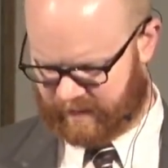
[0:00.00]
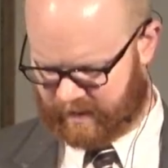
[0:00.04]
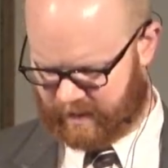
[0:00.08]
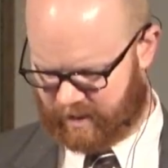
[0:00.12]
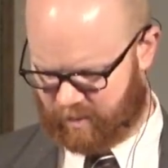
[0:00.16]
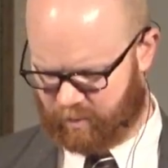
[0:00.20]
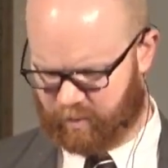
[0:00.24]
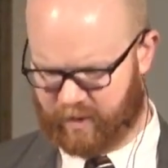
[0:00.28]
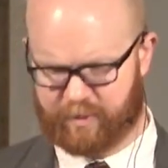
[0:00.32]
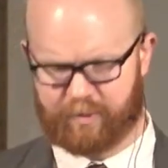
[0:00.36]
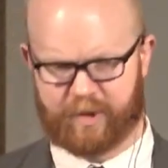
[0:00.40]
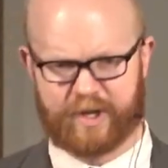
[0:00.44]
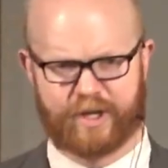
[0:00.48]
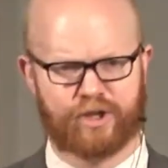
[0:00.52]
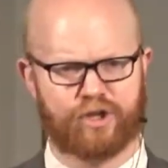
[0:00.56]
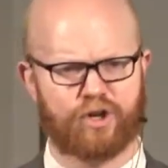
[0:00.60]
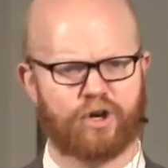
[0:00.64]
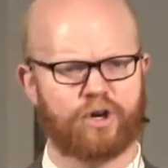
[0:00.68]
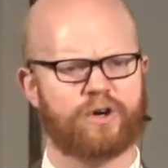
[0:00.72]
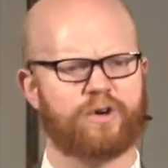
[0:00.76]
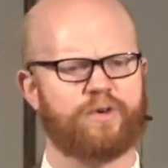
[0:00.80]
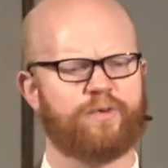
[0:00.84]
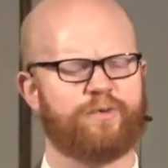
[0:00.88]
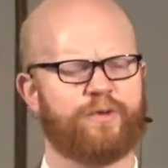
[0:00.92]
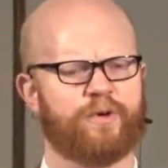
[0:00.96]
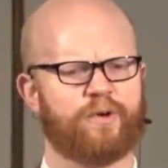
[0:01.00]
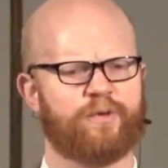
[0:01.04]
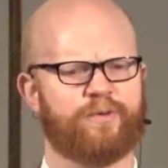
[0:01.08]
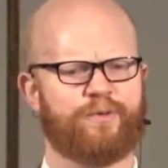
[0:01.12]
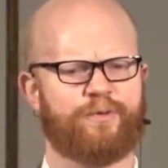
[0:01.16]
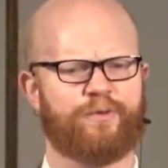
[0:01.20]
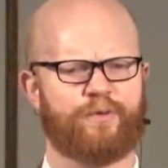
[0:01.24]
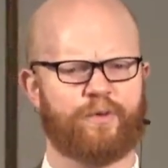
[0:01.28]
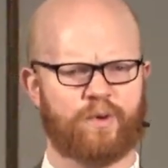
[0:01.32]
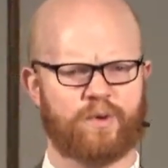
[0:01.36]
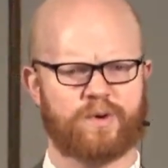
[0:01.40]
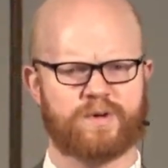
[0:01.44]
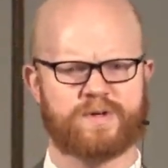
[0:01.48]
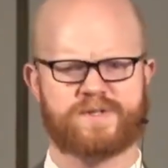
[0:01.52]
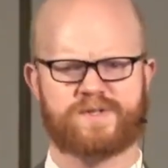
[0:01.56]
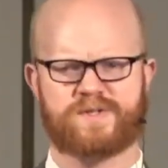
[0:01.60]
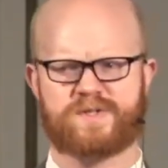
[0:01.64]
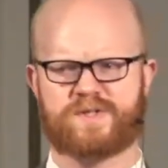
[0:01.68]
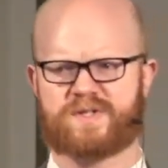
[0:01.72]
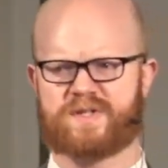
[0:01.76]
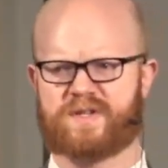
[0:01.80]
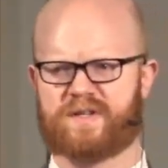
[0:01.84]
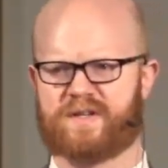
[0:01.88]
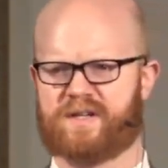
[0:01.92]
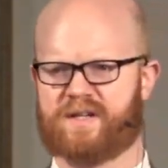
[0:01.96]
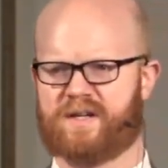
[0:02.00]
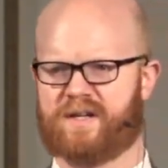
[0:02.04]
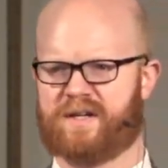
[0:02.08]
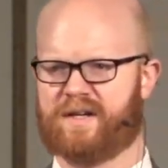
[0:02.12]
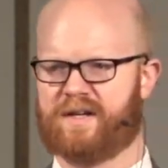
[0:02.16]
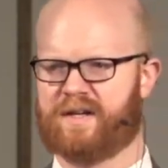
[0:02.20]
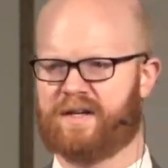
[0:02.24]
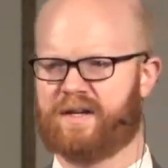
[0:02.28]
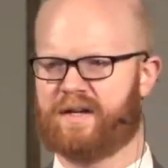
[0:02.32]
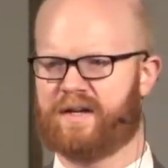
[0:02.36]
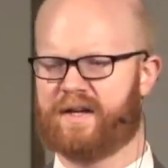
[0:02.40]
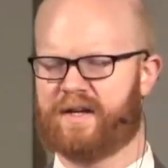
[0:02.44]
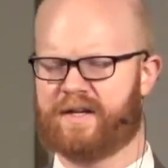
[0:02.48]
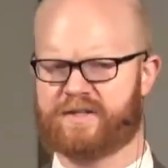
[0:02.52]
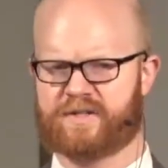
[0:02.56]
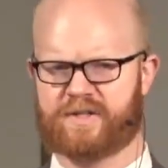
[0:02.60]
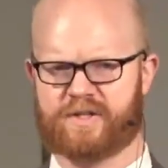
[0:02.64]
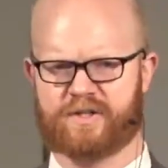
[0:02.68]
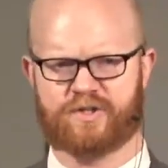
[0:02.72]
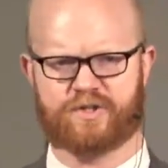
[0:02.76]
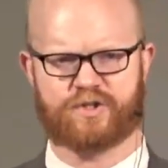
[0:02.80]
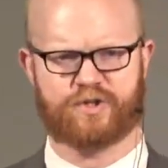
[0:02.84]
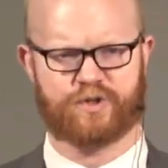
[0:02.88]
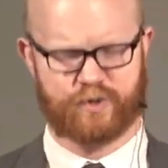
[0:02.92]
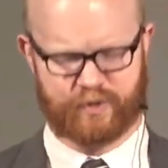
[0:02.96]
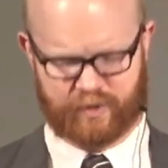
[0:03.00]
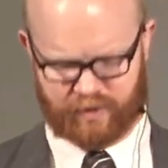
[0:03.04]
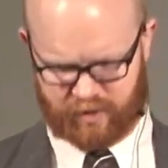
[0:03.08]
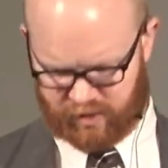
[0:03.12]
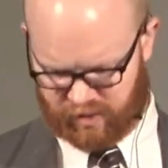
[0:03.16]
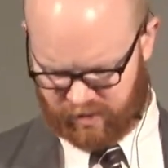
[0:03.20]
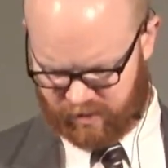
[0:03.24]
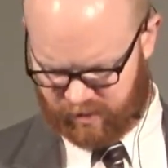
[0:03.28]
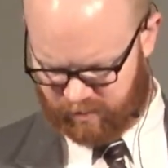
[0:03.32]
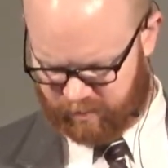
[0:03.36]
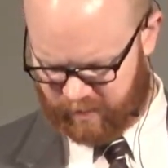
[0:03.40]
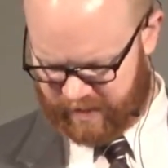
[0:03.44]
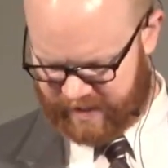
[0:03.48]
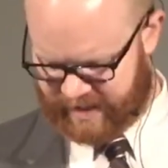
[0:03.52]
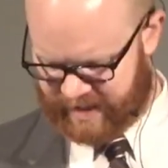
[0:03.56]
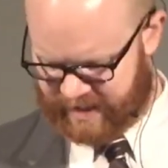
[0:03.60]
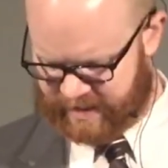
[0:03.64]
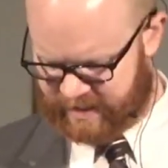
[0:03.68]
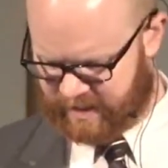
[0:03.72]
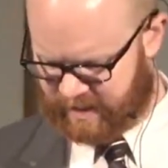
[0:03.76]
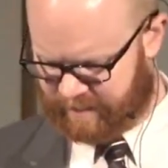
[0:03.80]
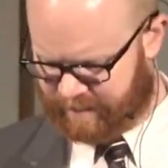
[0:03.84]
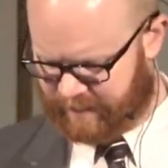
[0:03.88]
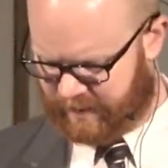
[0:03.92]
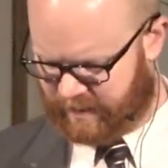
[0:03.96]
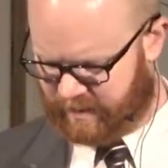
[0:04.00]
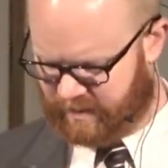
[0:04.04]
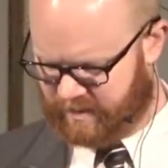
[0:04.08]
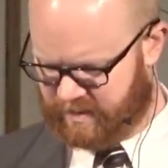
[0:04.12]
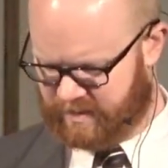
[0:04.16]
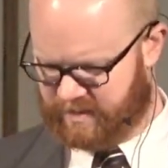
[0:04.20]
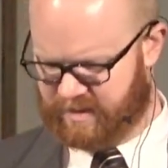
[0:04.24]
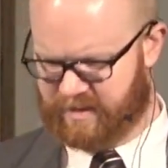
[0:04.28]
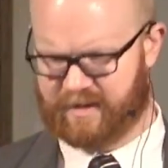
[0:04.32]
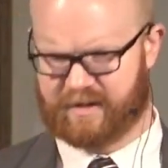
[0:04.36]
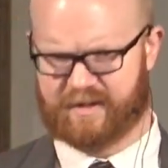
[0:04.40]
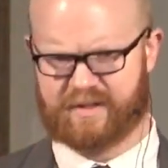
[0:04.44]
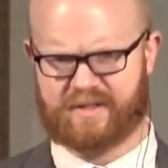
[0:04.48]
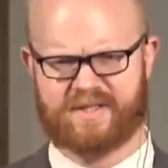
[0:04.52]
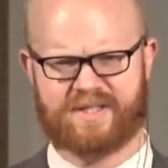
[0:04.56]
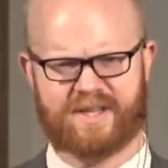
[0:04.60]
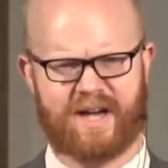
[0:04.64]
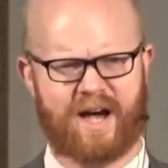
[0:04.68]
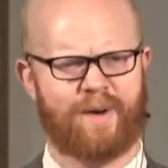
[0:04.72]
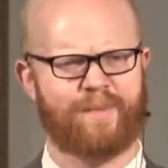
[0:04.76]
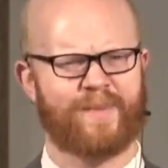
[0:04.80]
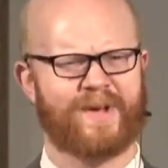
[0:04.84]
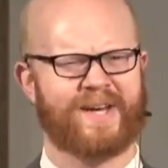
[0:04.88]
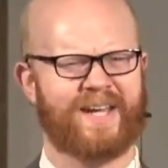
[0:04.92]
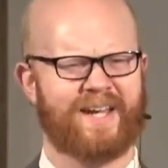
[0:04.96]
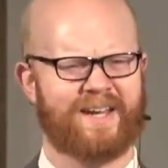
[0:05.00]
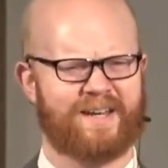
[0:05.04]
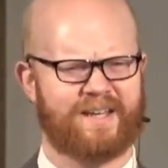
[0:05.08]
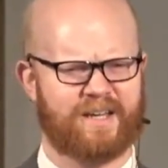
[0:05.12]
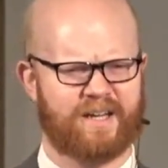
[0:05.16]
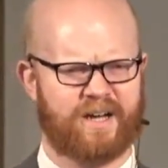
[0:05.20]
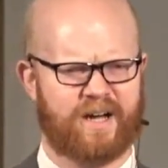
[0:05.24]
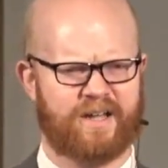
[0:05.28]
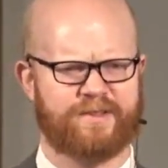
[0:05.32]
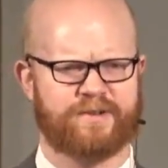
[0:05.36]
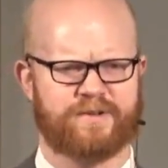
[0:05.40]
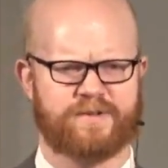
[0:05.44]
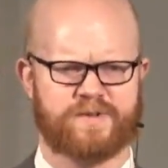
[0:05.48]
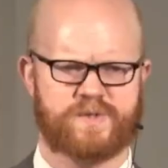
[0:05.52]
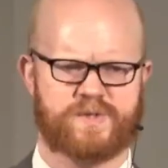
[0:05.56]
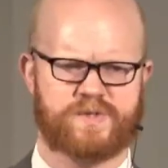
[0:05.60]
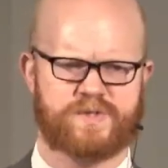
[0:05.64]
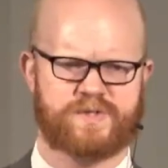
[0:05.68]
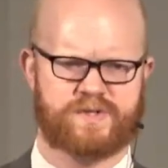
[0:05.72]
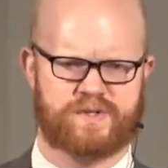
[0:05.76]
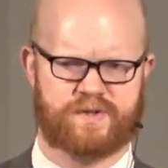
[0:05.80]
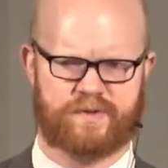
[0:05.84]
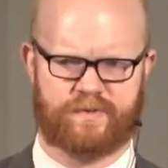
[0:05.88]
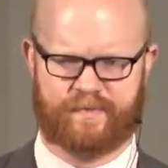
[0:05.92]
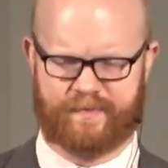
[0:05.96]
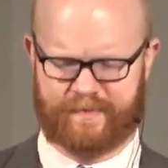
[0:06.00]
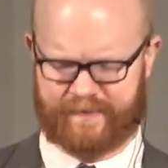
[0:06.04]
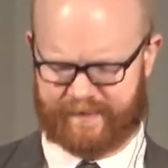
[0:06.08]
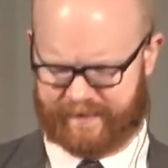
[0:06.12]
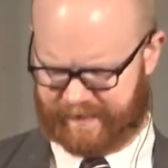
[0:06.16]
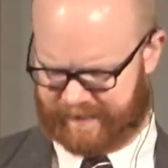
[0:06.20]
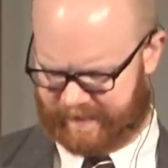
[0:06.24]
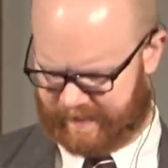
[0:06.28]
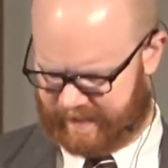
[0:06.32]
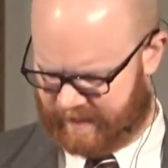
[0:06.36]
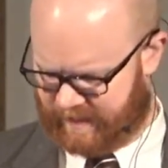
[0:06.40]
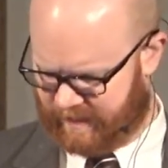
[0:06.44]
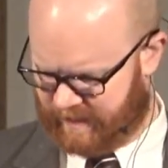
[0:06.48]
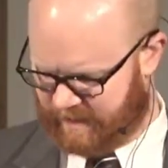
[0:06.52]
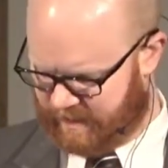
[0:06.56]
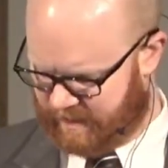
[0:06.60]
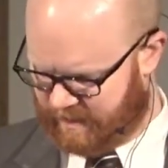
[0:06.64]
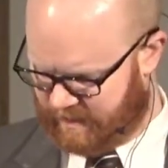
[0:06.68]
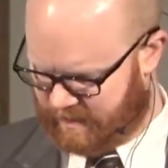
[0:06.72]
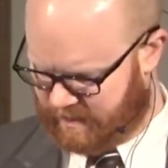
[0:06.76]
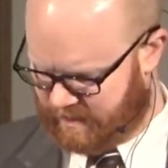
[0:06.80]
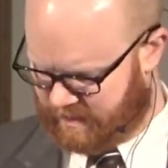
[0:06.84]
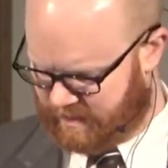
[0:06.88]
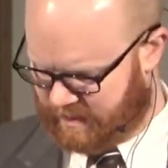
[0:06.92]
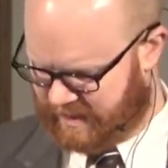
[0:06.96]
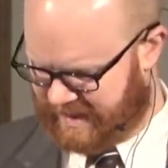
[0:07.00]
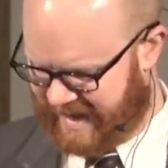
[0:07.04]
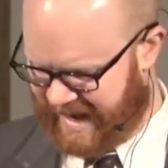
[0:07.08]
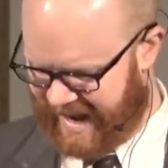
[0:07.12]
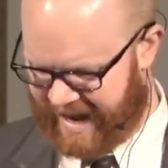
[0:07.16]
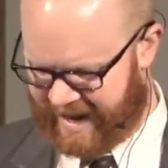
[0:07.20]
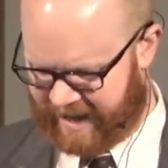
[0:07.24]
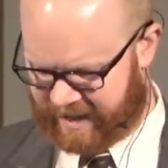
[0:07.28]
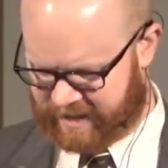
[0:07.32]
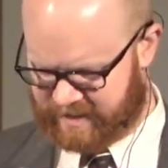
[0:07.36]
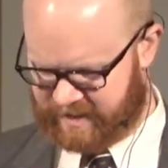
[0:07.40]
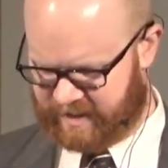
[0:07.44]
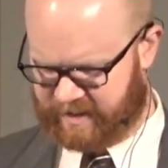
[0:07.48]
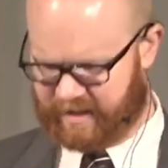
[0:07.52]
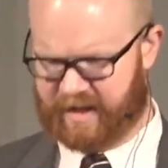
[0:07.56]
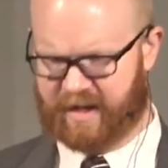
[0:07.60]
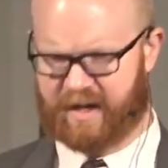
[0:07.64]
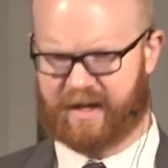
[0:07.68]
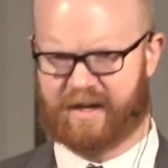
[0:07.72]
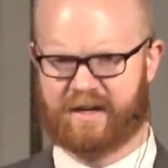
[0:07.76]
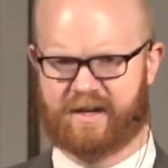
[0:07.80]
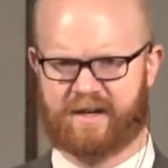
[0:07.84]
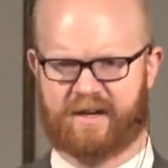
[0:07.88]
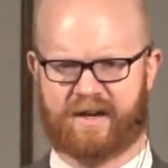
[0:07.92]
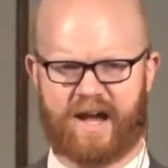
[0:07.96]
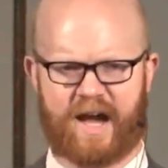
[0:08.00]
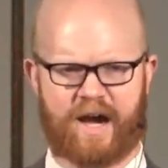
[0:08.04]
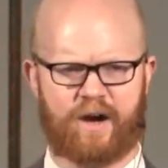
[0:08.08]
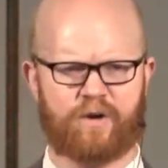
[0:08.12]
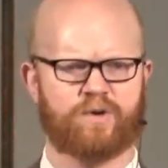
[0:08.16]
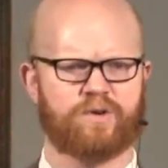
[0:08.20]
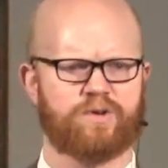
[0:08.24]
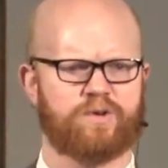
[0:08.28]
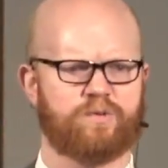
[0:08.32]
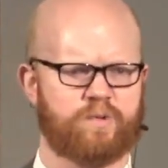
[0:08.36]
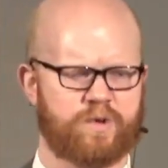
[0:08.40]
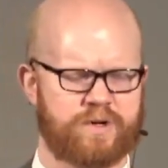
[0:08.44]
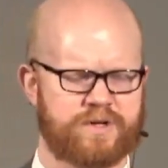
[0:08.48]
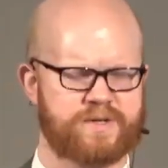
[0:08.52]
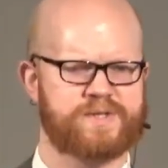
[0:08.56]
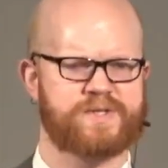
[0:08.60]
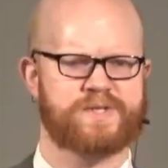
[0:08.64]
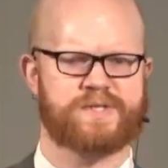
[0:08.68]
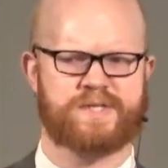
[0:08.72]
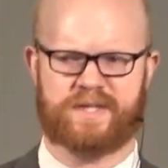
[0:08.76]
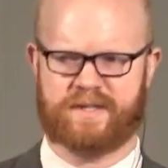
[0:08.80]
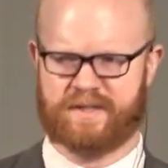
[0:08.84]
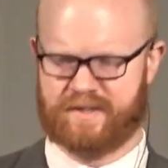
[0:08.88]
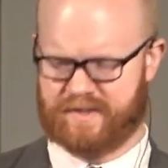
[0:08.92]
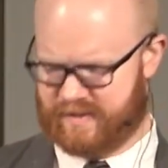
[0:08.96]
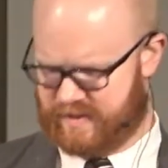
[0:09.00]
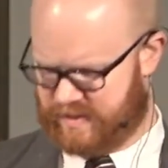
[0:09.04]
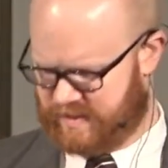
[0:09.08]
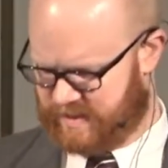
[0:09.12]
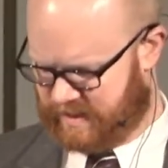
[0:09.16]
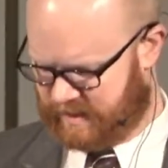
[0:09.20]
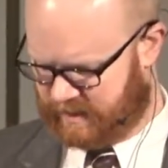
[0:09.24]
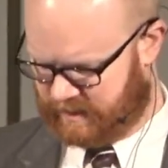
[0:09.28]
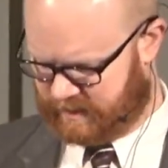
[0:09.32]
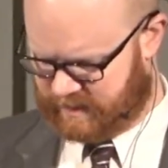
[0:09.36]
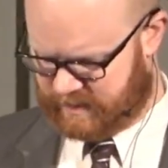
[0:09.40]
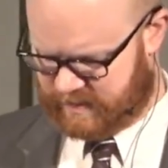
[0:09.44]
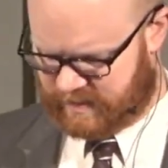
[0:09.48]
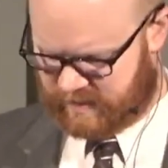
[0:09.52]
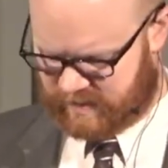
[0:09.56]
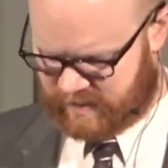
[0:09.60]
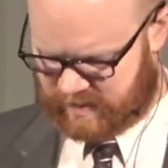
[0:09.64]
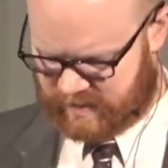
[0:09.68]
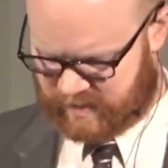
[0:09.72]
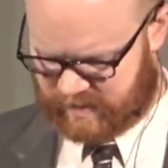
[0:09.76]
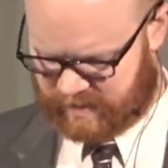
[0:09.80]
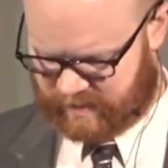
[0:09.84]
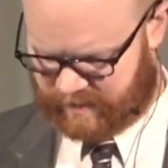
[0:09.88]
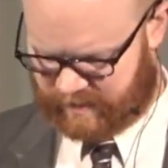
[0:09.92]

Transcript: When we look for force and control, we end up dominating others and acting on our worst instincts.